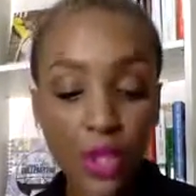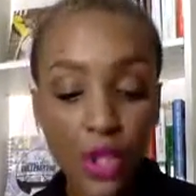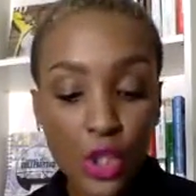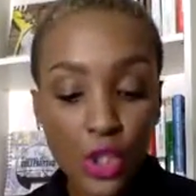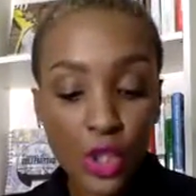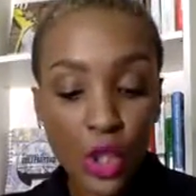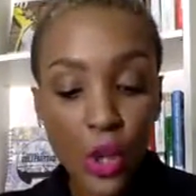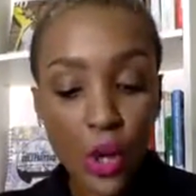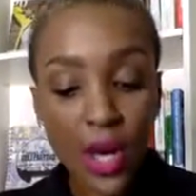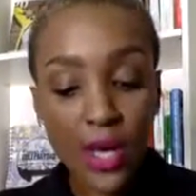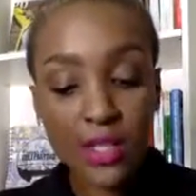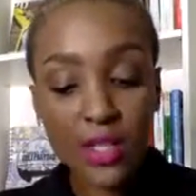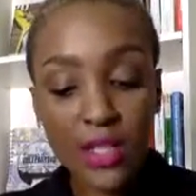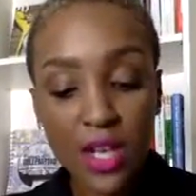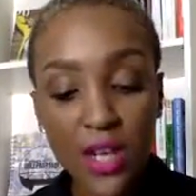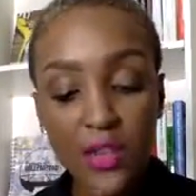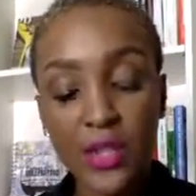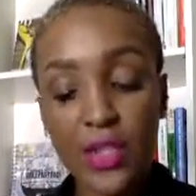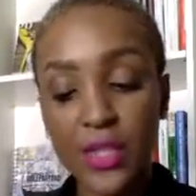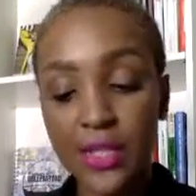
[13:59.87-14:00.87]
So
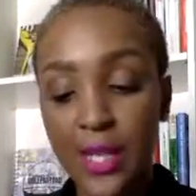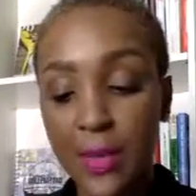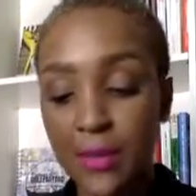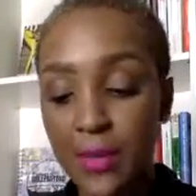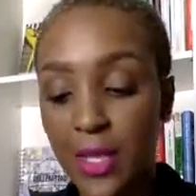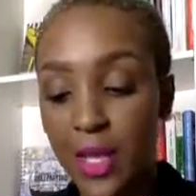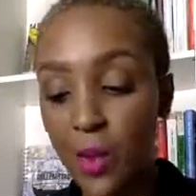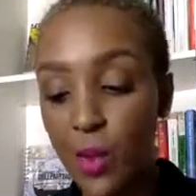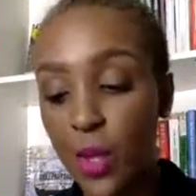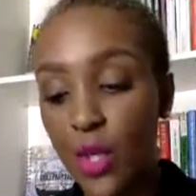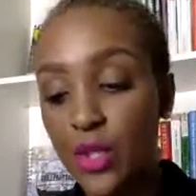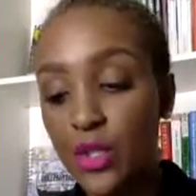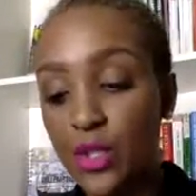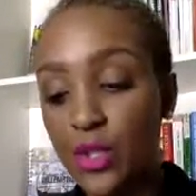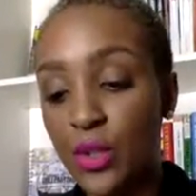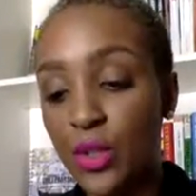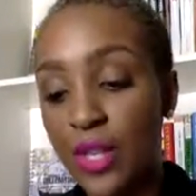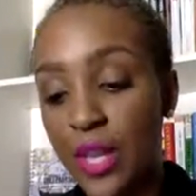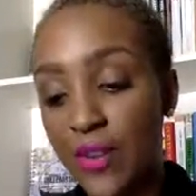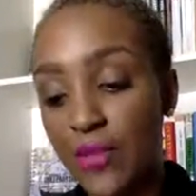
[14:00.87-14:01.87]
another tip that I want
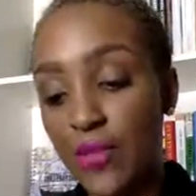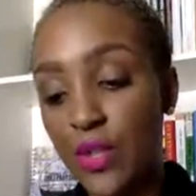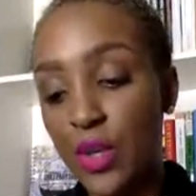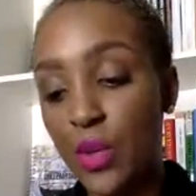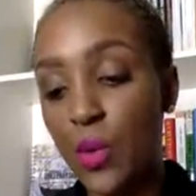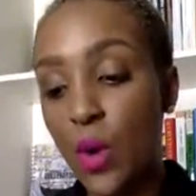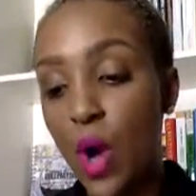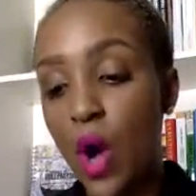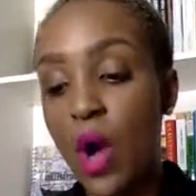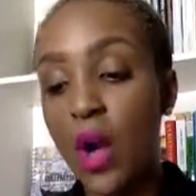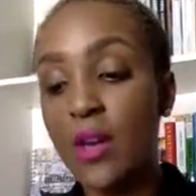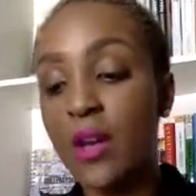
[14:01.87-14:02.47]
to give you on